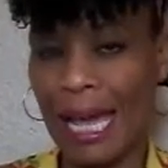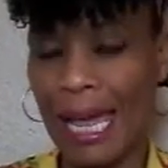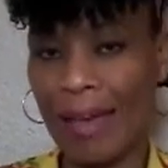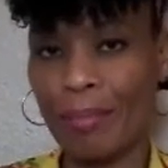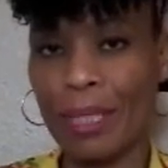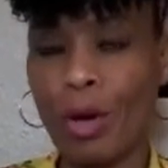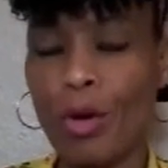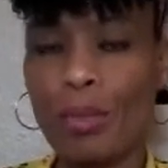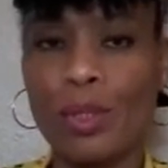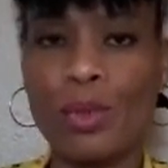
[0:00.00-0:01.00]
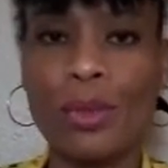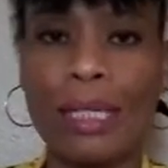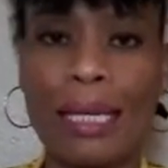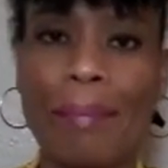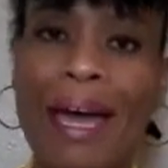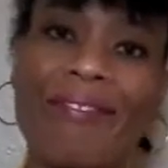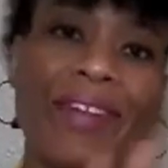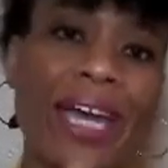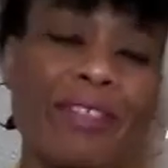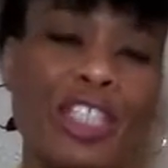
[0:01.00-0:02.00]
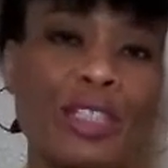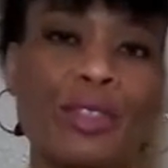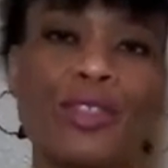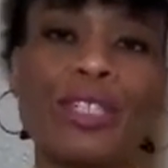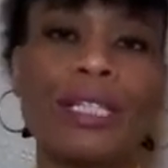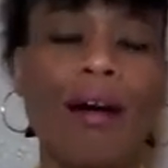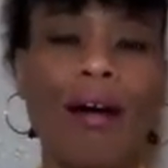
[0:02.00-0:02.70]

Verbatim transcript: I have been homeschooling my five children